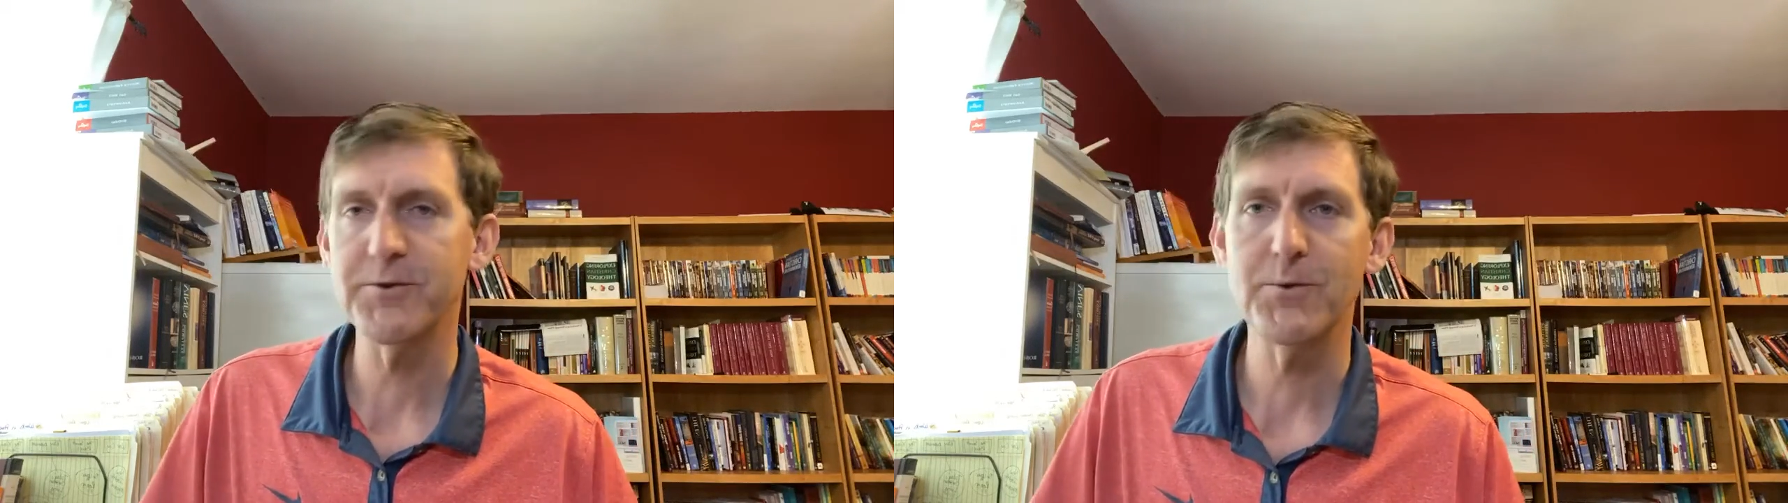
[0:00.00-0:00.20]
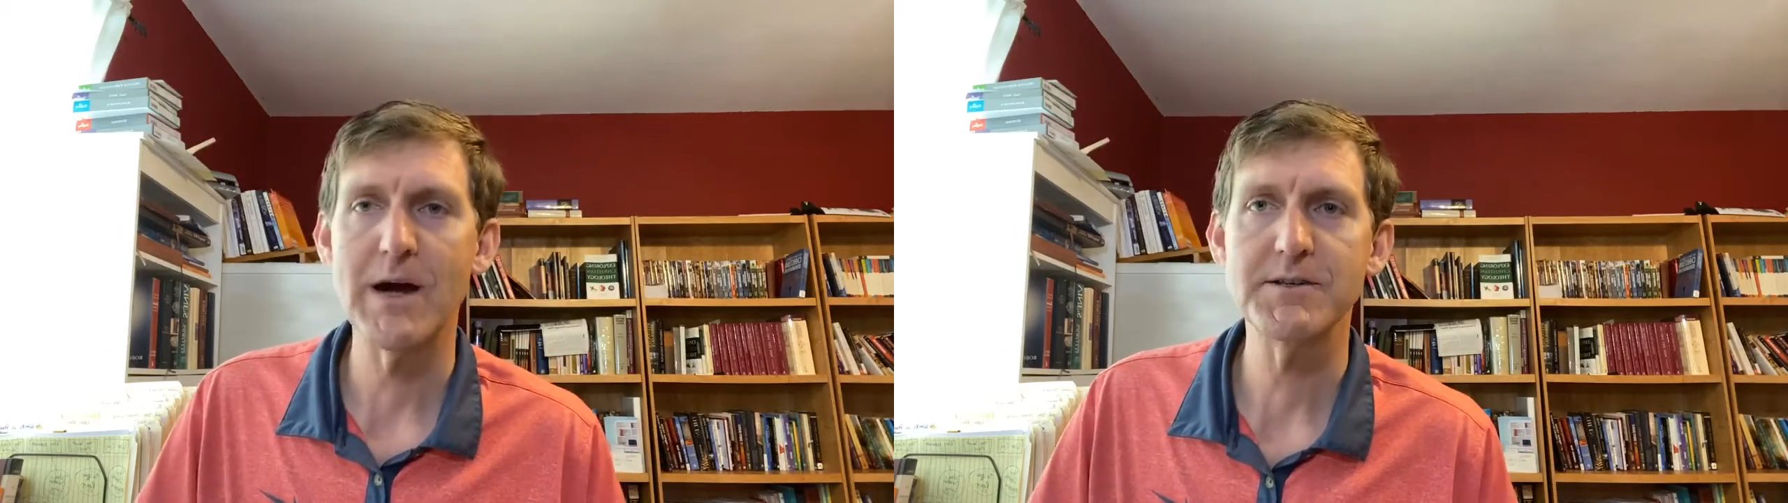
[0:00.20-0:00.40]

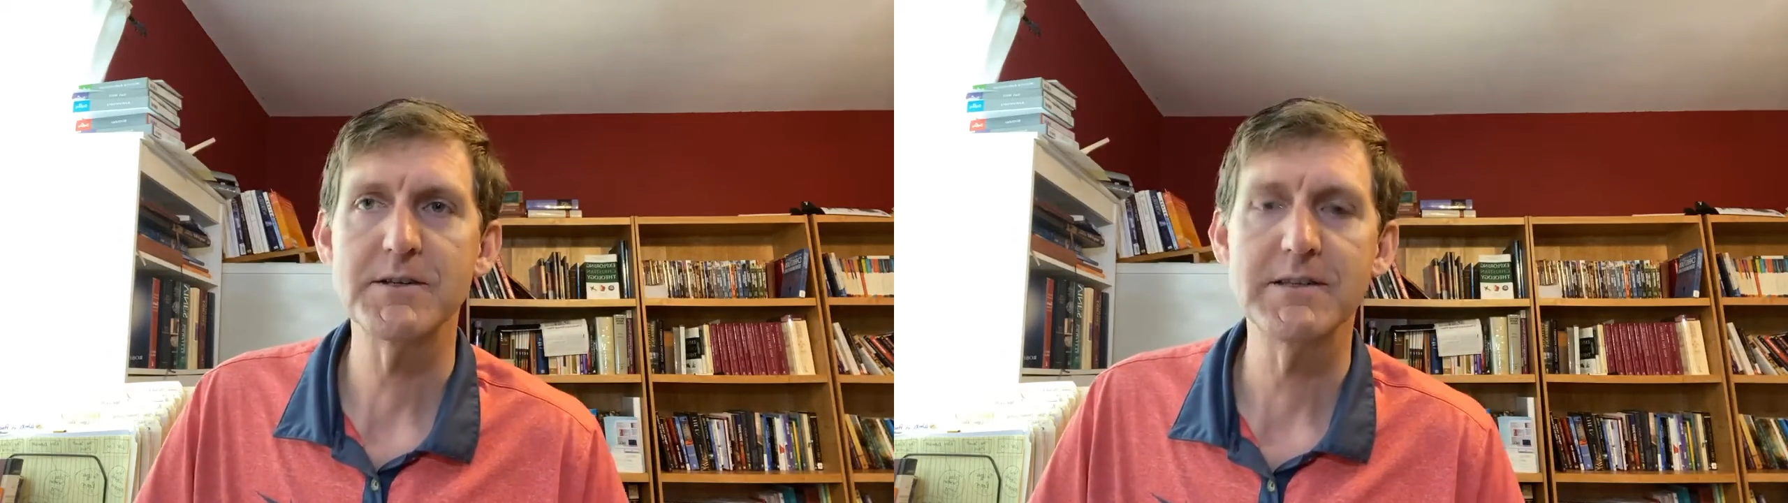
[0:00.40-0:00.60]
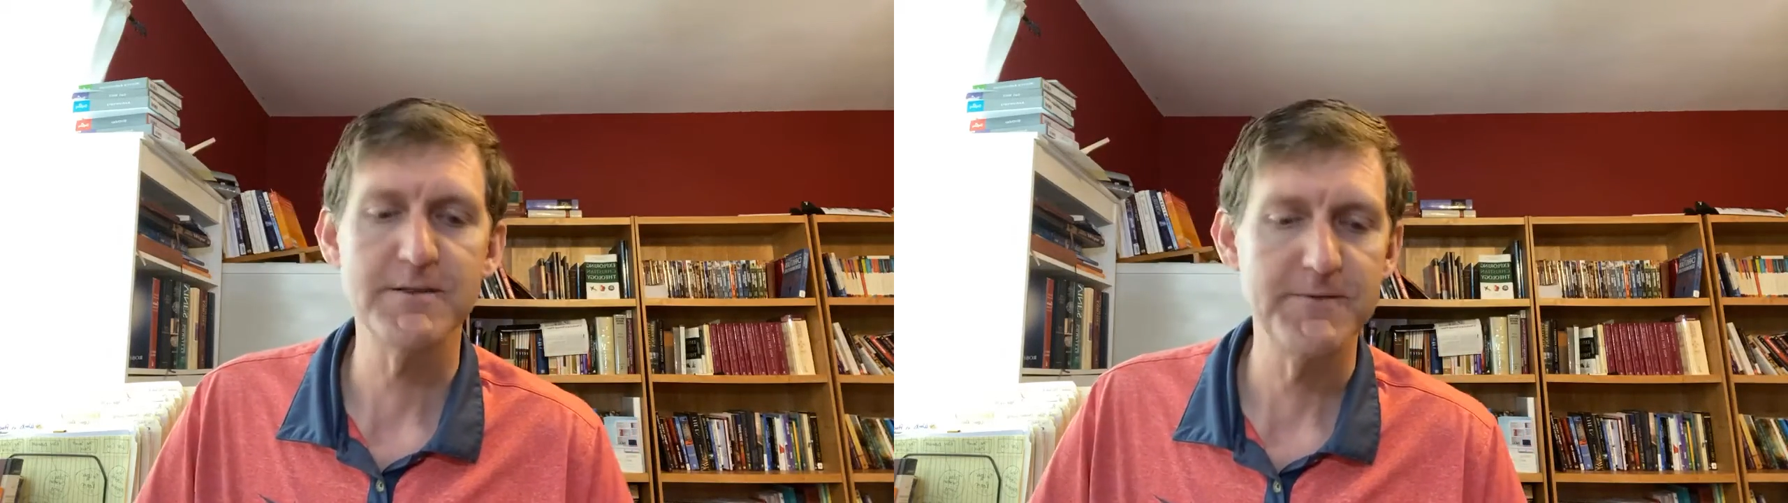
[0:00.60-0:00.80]
for
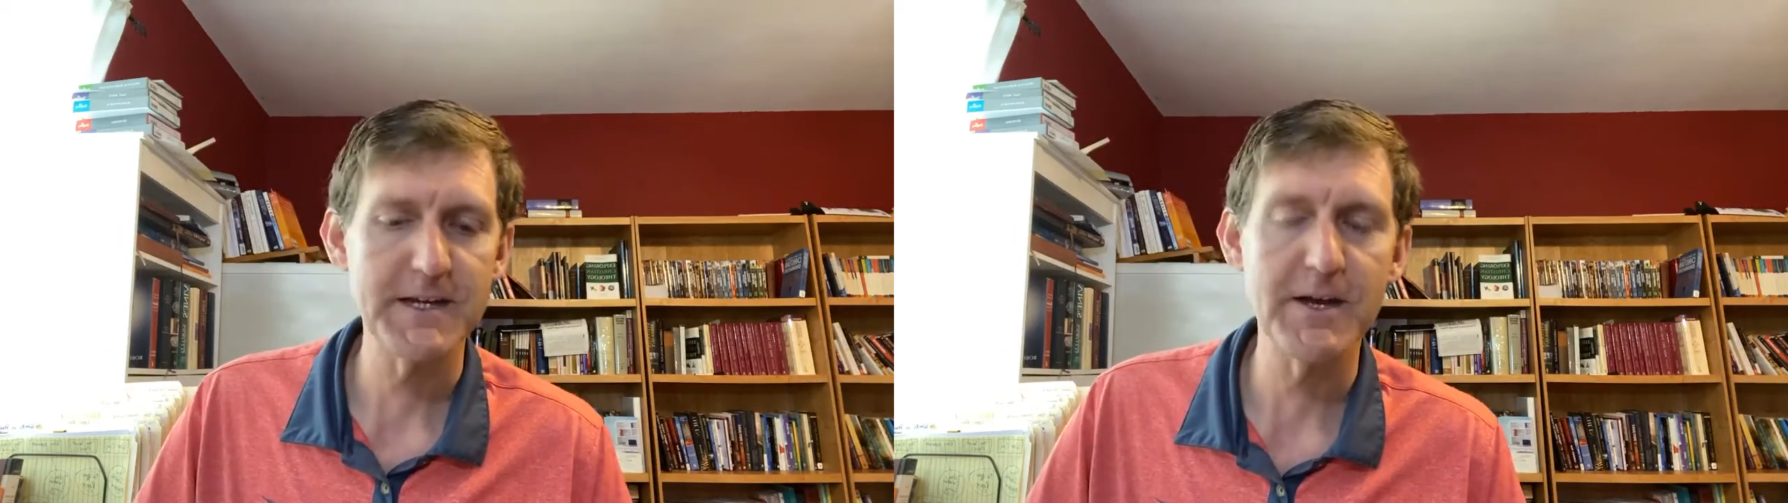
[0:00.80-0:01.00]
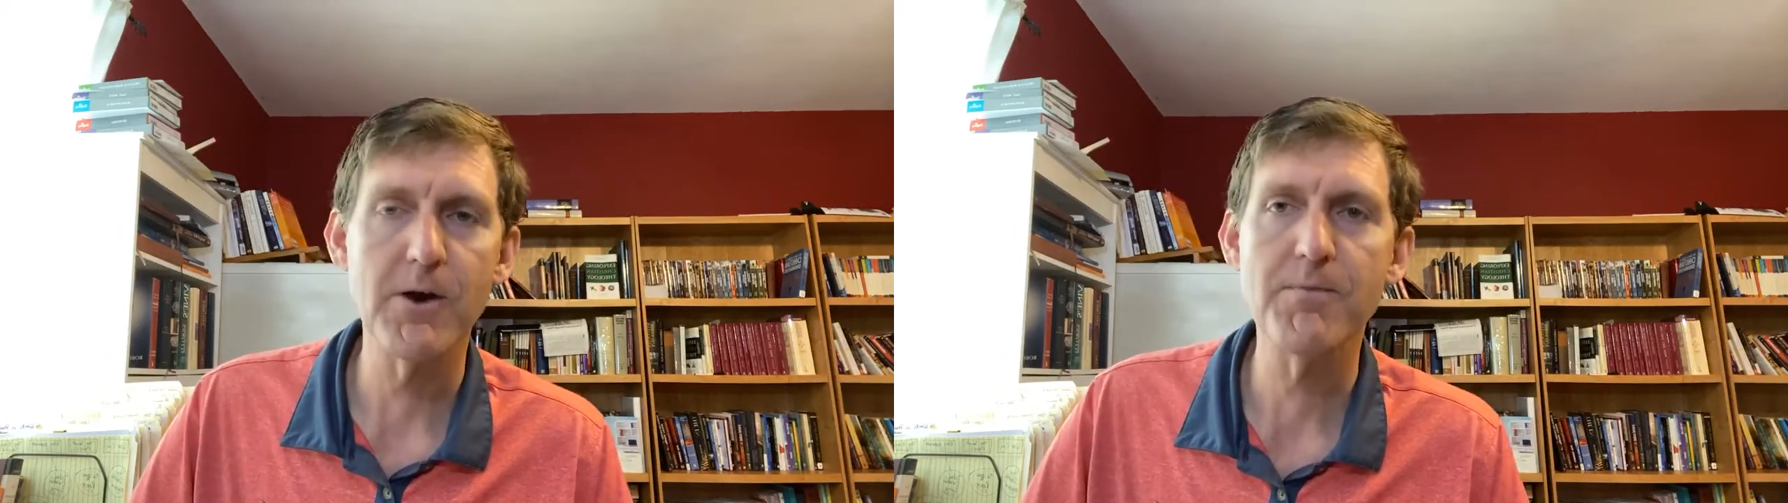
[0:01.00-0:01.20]
watching this
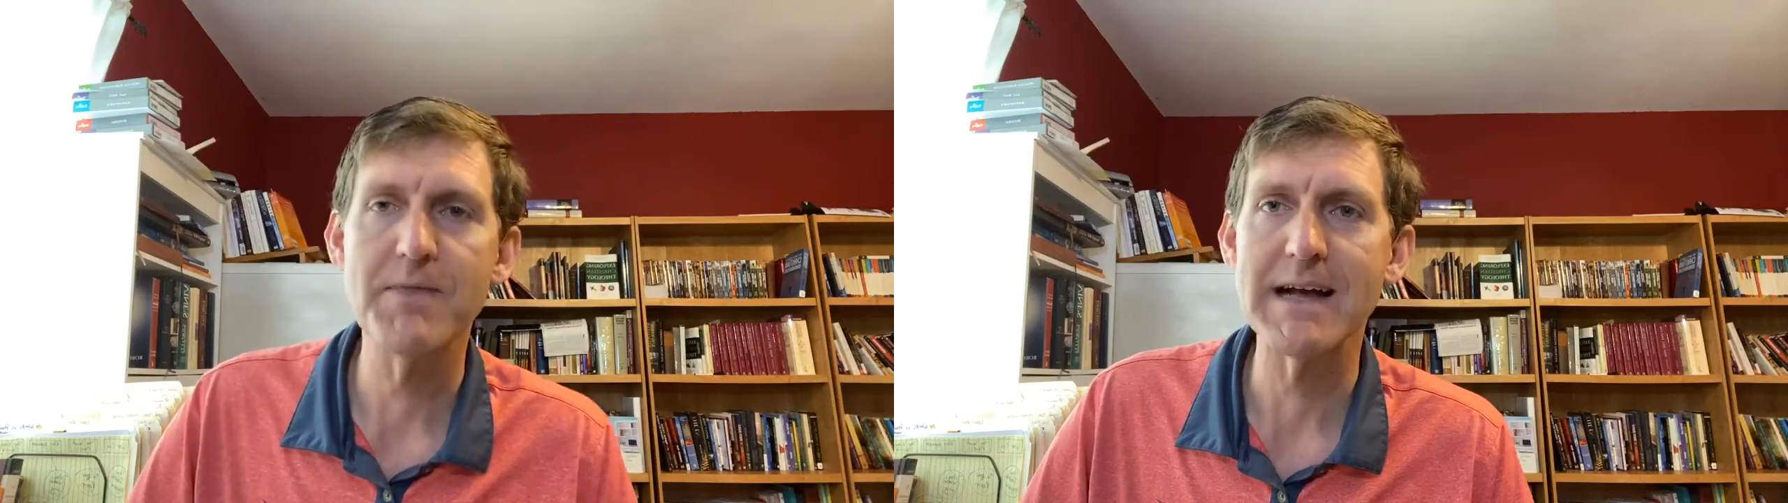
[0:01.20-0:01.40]
video.